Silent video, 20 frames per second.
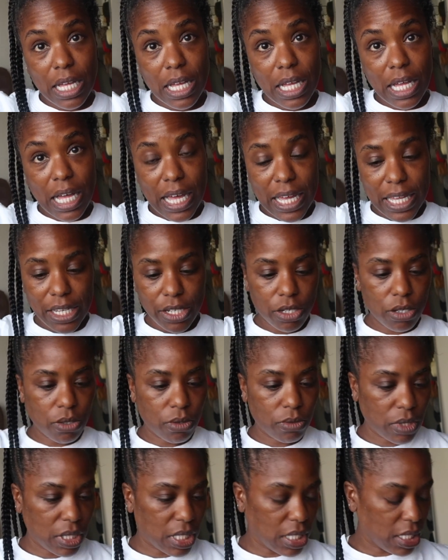I
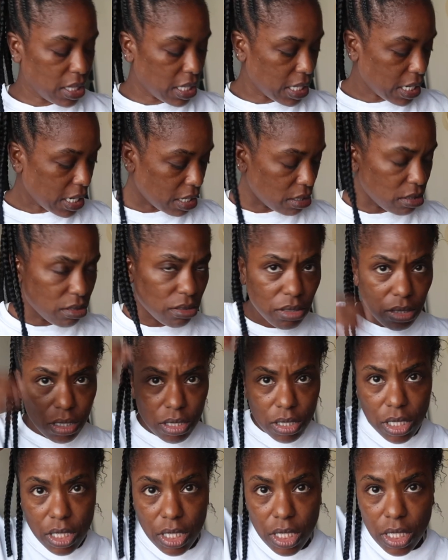don't think that, oh,
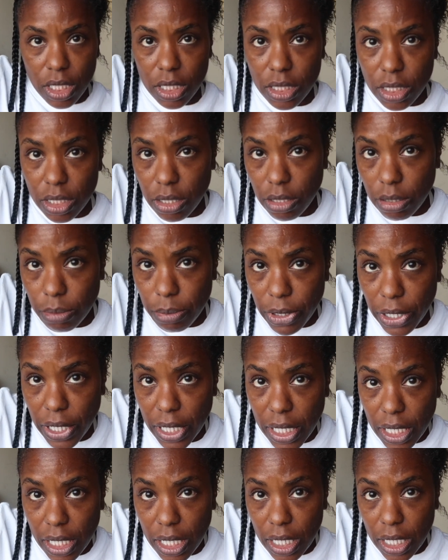this little
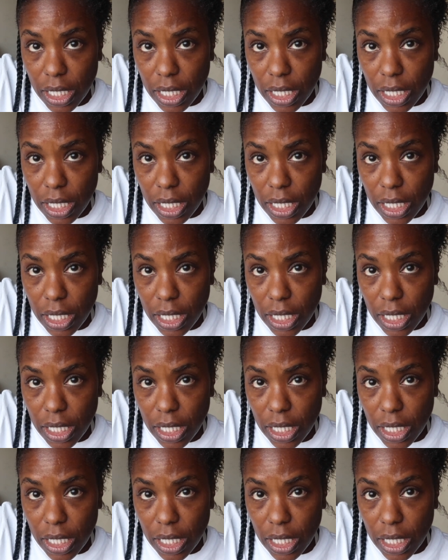braid.